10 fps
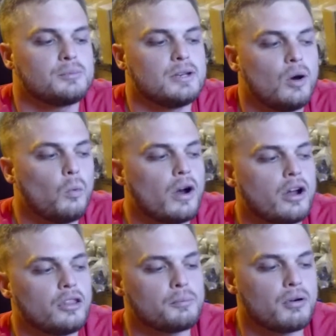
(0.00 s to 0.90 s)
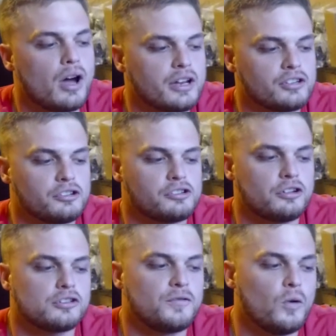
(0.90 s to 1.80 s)
me know what other products are
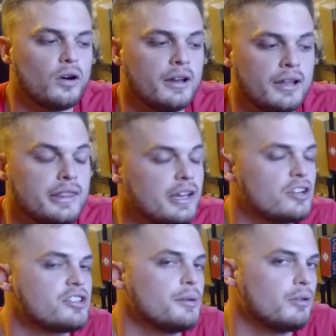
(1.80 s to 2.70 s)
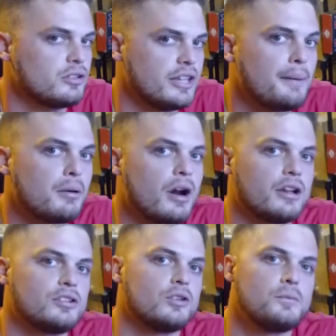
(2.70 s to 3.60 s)
searched for that are similar to that
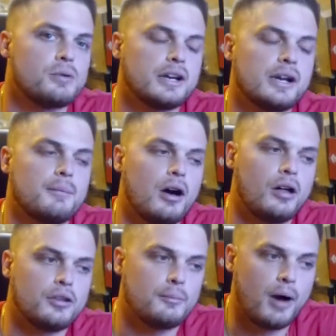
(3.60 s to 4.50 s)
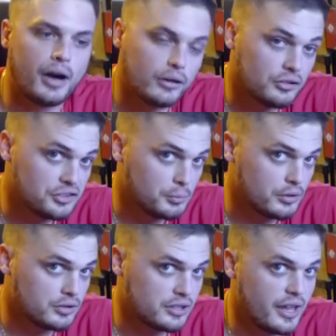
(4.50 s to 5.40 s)
product. So it'll bring up other models
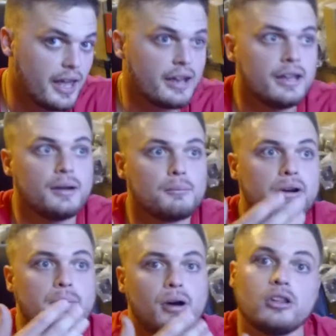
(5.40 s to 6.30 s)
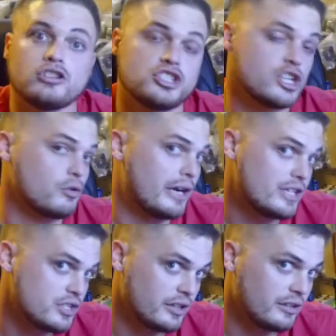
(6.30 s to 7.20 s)
similar to that, bring up other
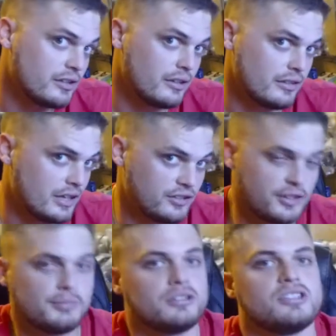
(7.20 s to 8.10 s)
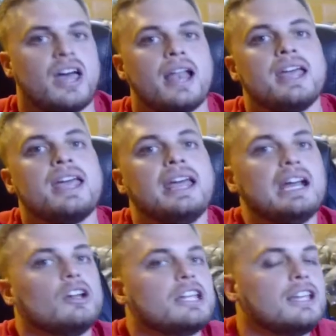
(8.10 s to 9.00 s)
generations that are similar to that,
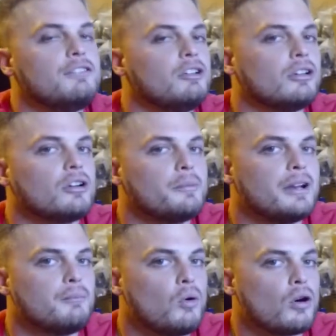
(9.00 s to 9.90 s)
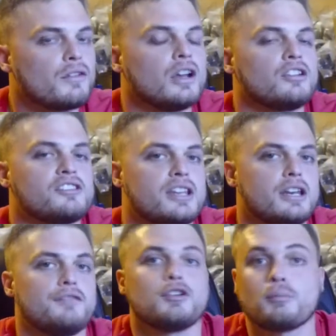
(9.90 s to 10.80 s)
and it'll give you a little bit more of an understanding
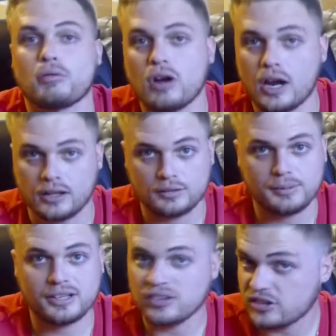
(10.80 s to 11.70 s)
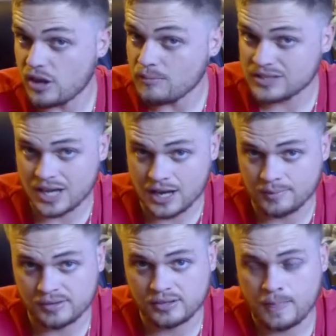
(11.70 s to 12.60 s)
of your product. Because
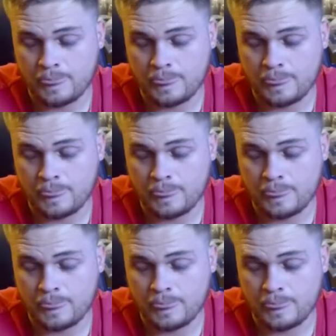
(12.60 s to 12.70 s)
sometimes